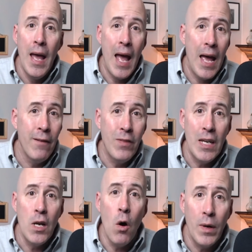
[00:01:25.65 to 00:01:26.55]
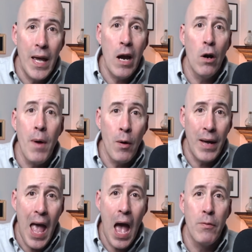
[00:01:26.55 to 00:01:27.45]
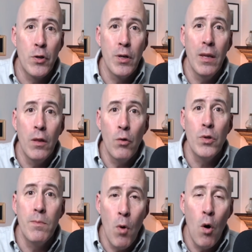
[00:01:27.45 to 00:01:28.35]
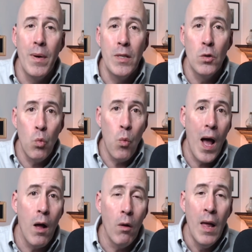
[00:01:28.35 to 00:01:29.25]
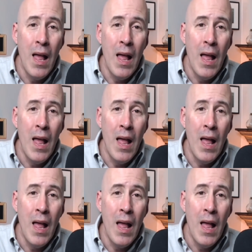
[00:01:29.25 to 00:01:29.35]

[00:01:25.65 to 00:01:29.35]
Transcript: And if they don't care about capturing those moments well,